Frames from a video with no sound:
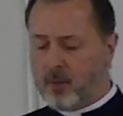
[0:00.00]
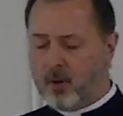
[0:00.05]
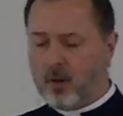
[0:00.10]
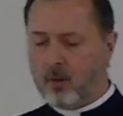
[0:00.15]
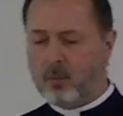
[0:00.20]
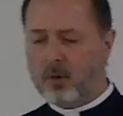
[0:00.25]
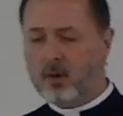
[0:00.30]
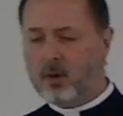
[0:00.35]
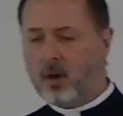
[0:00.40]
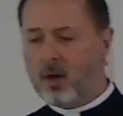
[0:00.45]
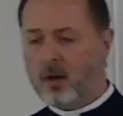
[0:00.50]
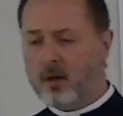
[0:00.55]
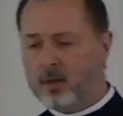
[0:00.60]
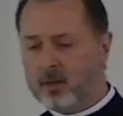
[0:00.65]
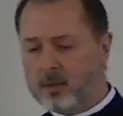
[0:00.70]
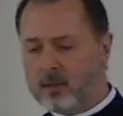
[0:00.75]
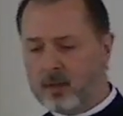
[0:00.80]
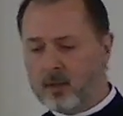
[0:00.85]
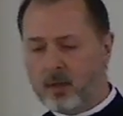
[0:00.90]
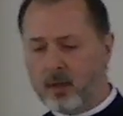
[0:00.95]
Paul will call
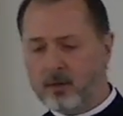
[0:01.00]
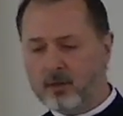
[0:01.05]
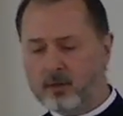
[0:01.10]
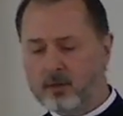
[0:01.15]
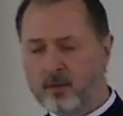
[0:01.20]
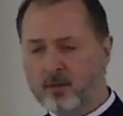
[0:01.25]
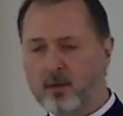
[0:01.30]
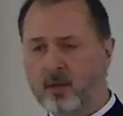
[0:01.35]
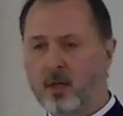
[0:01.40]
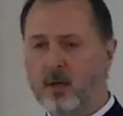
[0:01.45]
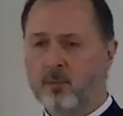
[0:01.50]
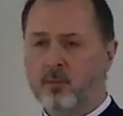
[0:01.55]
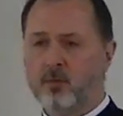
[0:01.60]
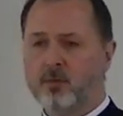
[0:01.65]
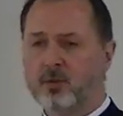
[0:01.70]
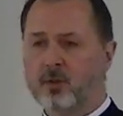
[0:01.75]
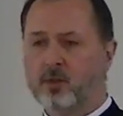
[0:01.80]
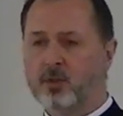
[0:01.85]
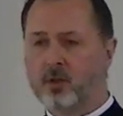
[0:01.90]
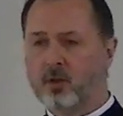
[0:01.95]
it in the letter to the
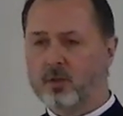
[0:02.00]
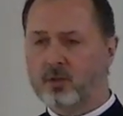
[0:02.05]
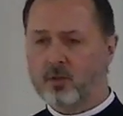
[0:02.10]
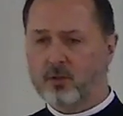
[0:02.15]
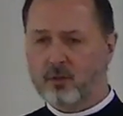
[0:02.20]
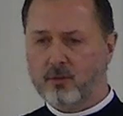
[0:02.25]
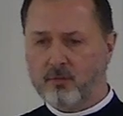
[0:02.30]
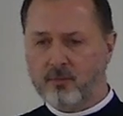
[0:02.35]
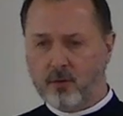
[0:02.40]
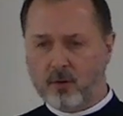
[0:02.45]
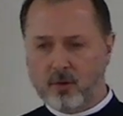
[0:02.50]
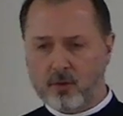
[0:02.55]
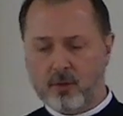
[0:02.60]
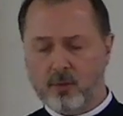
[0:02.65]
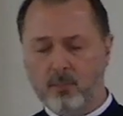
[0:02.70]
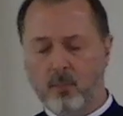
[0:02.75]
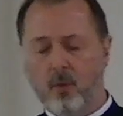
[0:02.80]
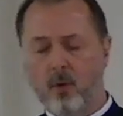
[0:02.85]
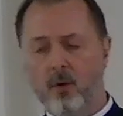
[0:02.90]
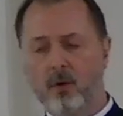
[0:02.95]
Hebrews, the church of the
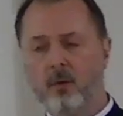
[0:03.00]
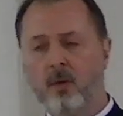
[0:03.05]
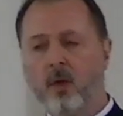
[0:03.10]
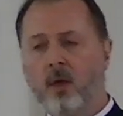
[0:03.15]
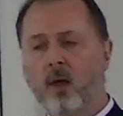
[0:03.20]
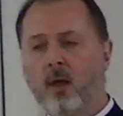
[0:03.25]
firstborn,